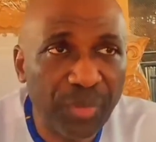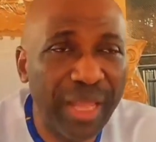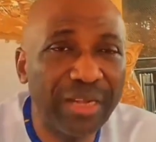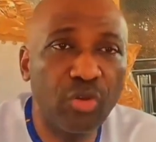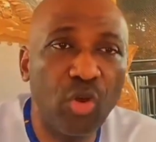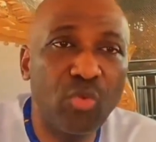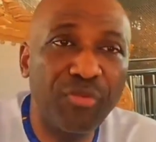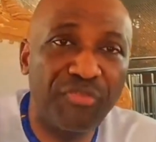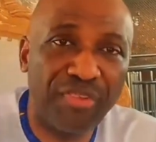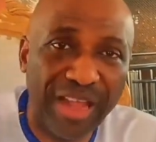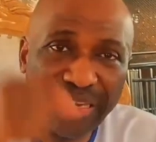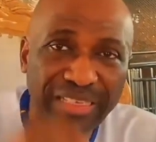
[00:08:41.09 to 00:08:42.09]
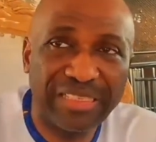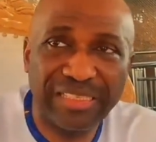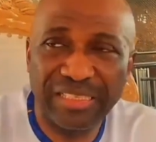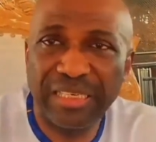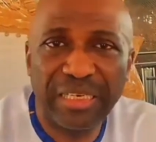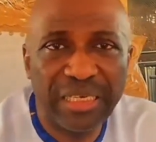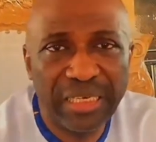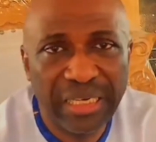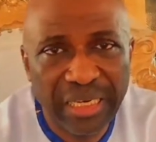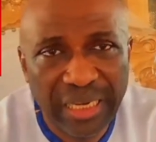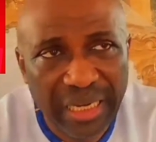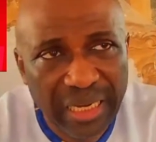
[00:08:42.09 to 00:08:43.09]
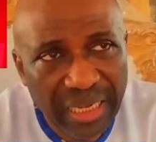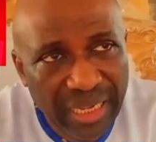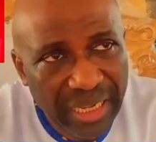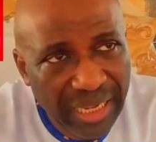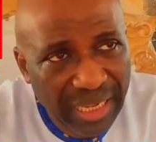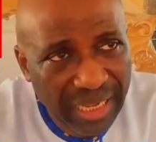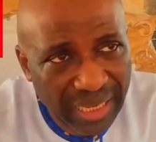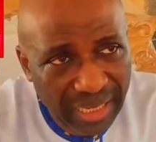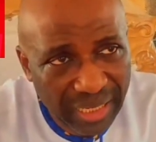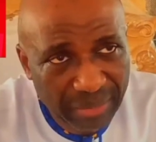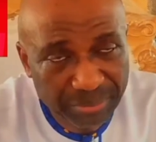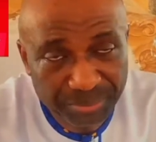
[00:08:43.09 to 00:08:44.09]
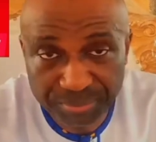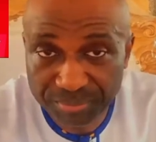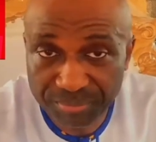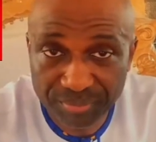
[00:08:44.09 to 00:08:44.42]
And God will fight. God